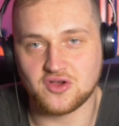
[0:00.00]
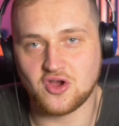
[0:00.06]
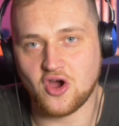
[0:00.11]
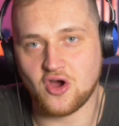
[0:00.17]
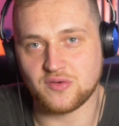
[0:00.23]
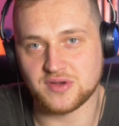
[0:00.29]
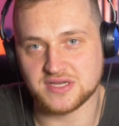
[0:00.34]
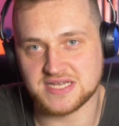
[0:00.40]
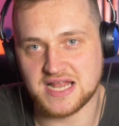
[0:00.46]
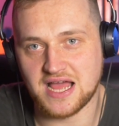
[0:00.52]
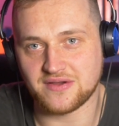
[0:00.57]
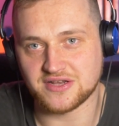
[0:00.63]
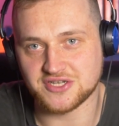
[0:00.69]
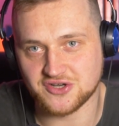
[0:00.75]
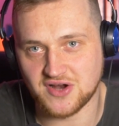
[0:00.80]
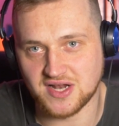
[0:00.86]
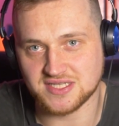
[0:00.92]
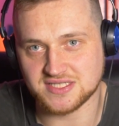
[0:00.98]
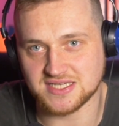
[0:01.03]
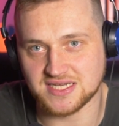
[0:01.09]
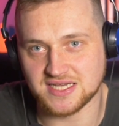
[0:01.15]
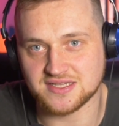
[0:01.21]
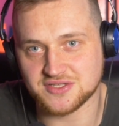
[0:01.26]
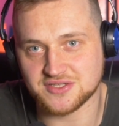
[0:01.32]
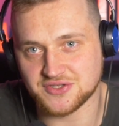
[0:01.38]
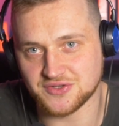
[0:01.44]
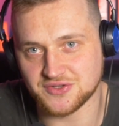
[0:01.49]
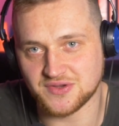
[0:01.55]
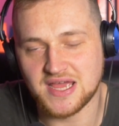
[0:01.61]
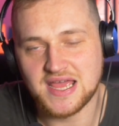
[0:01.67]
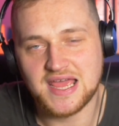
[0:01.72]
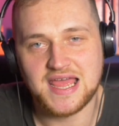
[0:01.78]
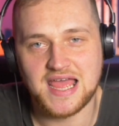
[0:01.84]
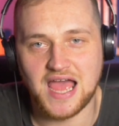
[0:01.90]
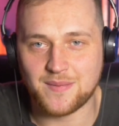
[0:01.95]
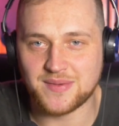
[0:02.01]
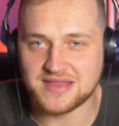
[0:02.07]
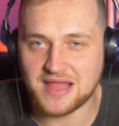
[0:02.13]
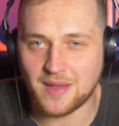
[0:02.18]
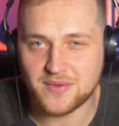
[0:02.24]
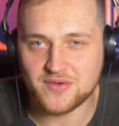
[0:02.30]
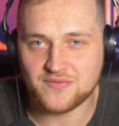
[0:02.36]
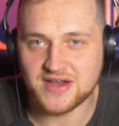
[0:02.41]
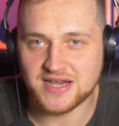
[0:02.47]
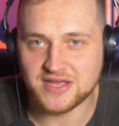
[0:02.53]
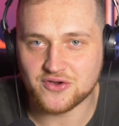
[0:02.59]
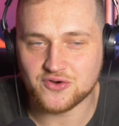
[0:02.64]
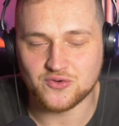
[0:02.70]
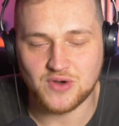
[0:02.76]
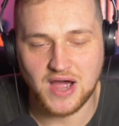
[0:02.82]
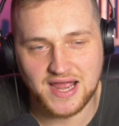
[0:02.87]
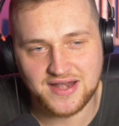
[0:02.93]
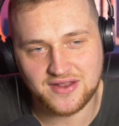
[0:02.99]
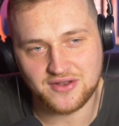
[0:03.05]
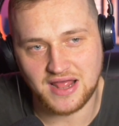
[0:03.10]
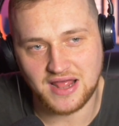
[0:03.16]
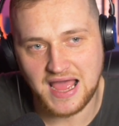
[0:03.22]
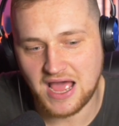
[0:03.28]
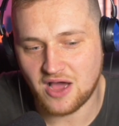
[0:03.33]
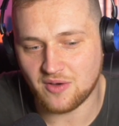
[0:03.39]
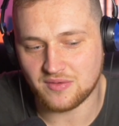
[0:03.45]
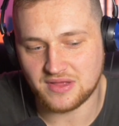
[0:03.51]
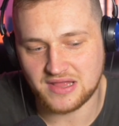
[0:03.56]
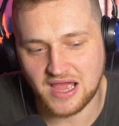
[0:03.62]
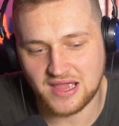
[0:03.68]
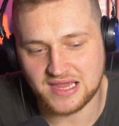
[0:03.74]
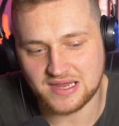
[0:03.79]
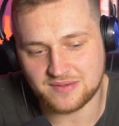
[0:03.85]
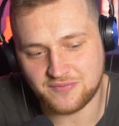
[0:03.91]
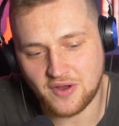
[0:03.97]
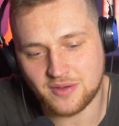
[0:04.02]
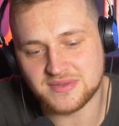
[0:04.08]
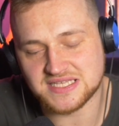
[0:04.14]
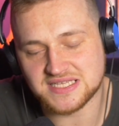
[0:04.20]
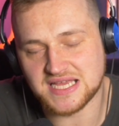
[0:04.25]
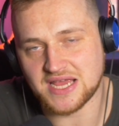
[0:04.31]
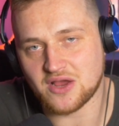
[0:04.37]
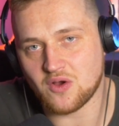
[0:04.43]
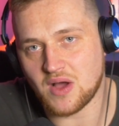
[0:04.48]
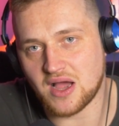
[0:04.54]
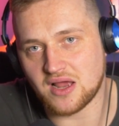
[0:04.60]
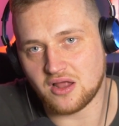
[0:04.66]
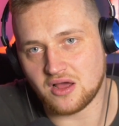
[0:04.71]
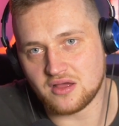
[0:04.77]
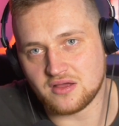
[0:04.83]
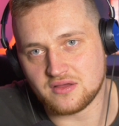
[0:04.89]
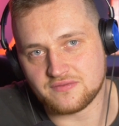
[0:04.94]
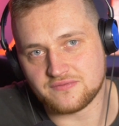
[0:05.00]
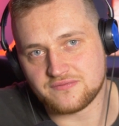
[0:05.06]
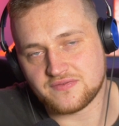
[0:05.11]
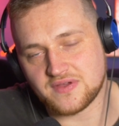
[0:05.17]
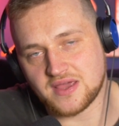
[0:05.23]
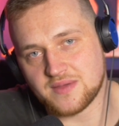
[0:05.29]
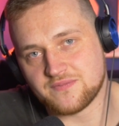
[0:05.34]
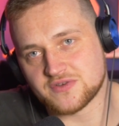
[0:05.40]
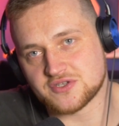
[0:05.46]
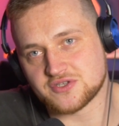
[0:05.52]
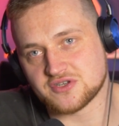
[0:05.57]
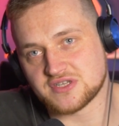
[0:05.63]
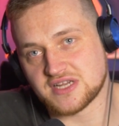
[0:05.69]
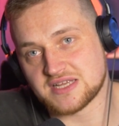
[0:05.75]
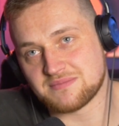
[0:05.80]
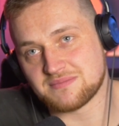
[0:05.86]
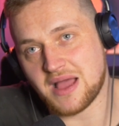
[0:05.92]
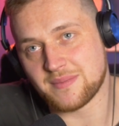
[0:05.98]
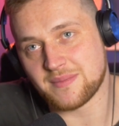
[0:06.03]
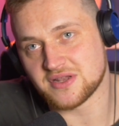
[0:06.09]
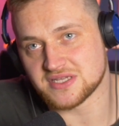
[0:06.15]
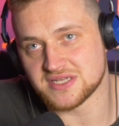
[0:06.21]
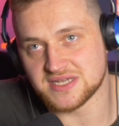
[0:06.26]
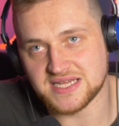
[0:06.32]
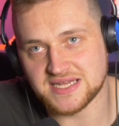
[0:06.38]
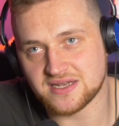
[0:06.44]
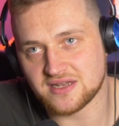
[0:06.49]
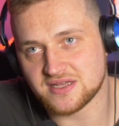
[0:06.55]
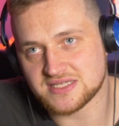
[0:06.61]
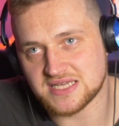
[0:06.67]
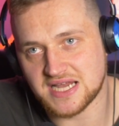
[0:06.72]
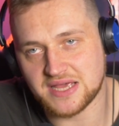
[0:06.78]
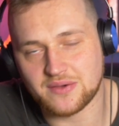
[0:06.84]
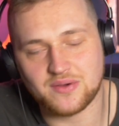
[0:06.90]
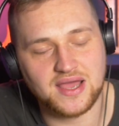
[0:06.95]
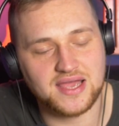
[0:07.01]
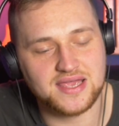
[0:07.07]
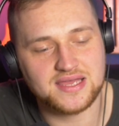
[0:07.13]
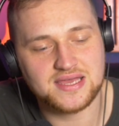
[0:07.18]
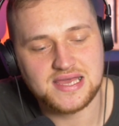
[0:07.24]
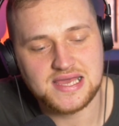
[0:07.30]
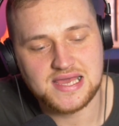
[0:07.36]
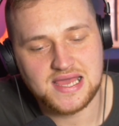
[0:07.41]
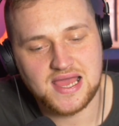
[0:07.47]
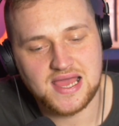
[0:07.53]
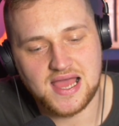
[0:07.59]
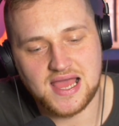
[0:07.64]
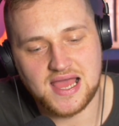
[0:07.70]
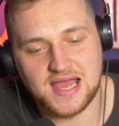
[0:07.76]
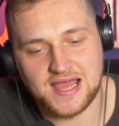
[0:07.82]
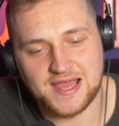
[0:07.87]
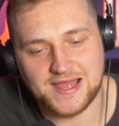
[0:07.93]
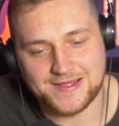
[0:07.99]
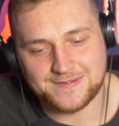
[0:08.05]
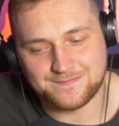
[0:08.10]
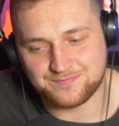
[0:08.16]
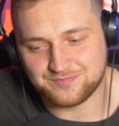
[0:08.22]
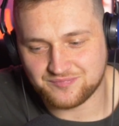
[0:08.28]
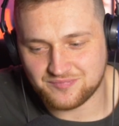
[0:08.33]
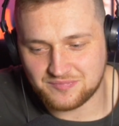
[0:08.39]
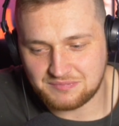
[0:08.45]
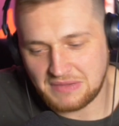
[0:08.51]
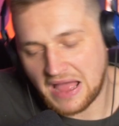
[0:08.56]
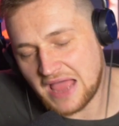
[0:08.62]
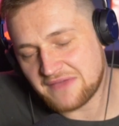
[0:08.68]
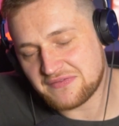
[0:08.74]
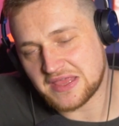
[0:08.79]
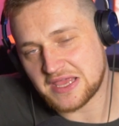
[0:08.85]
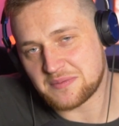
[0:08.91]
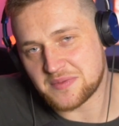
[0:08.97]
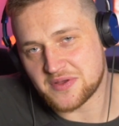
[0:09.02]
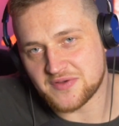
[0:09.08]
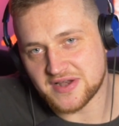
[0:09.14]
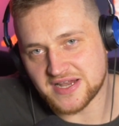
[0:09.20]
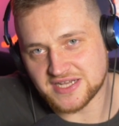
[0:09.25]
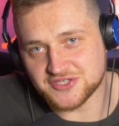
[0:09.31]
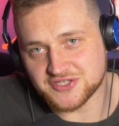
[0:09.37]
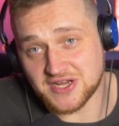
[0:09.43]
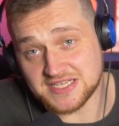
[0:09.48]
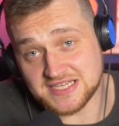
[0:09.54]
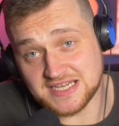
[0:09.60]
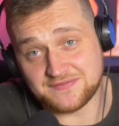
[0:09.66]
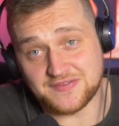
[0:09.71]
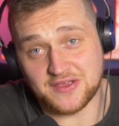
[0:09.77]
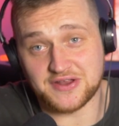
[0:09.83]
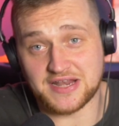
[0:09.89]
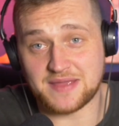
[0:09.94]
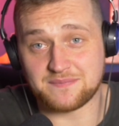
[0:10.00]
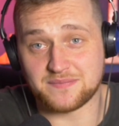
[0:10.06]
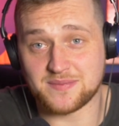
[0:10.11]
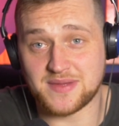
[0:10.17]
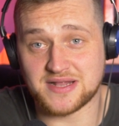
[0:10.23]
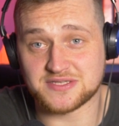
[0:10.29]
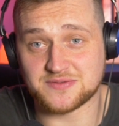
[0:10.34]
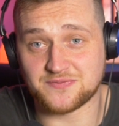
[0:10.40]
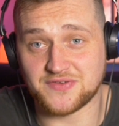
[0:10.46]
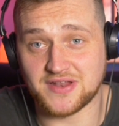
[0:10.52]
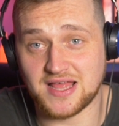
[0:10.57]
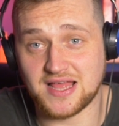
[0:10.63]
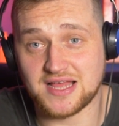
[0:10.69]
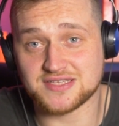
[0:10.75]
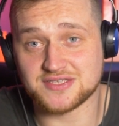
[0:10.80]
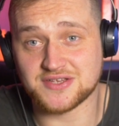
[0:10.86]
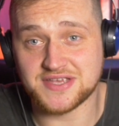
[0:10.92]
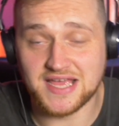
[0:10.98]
The car is now in transit to, I mean, that'd be really cool. I don't know how, it'd probably take quite a lot of infrastructure. It might be just needless anyway. But I think it'd be really interesting if they could implement something like that.